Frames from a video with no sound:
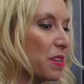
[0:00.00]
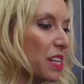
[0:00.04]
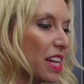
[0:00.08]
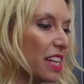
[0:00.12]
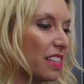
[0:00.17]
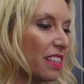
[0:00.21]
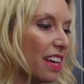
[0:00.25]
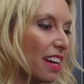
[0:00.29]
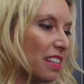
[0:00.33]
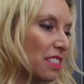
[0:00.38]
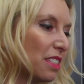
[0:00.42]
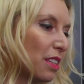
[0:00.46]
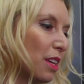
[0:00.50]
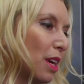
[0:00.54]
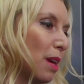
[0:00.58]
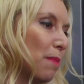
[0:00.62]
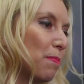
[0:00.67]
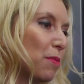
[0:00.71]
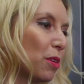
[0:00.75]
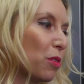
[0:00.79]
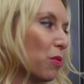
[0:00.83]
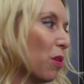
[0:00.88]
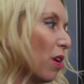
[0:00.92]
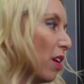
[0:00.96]
We need that to
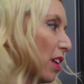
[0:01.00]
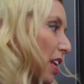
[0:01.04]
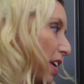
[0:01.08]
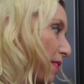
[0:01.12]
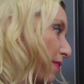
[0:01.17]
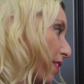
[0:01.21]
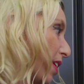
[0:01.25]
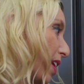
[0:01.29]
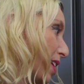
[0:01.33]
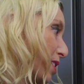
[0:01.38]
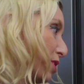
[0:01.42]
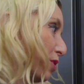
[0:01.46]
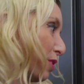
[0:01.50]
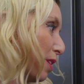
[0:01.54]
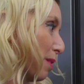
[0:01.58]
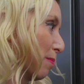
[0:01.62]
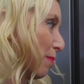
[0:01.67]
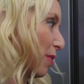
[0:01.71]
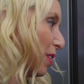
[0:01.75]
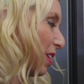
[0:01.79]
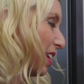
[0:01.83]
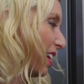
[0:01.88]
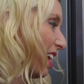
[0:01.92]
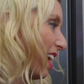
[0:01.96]
keep the quality of our ice
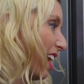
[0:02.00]
cream really